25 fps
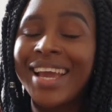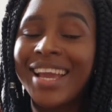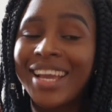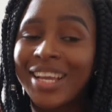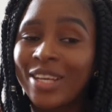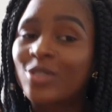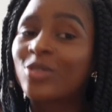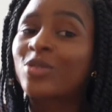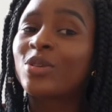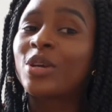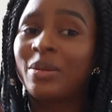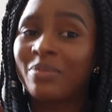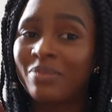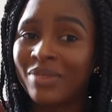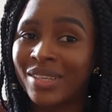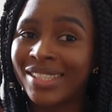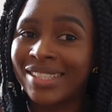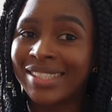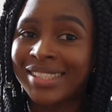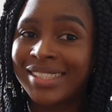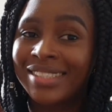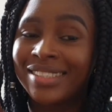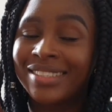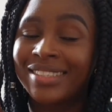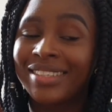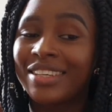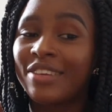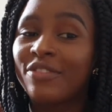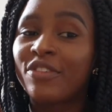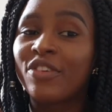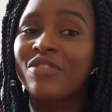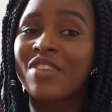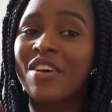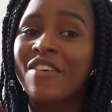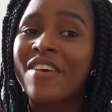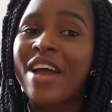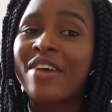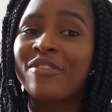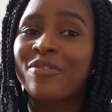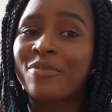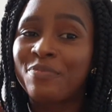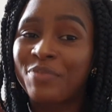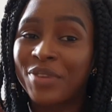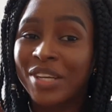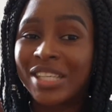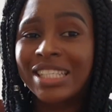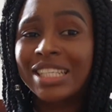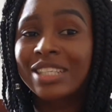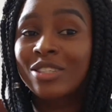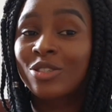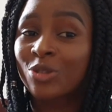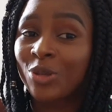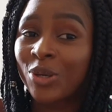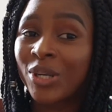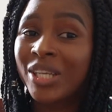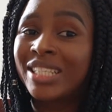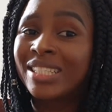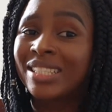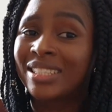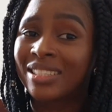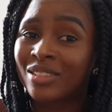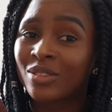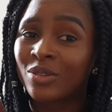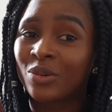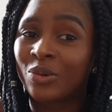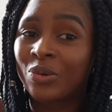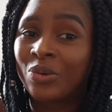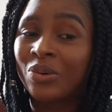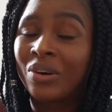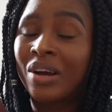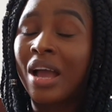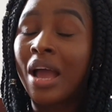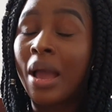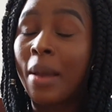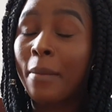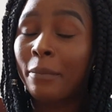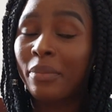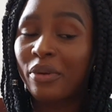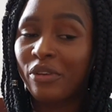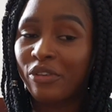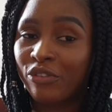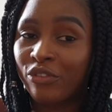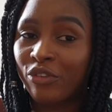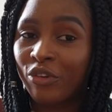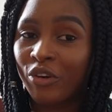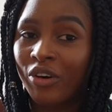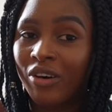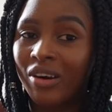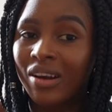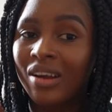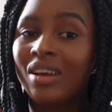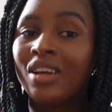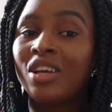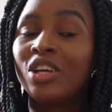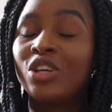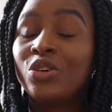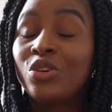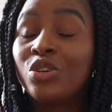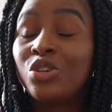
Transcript: a sewing machine, if you've never even picked a sewing needle before,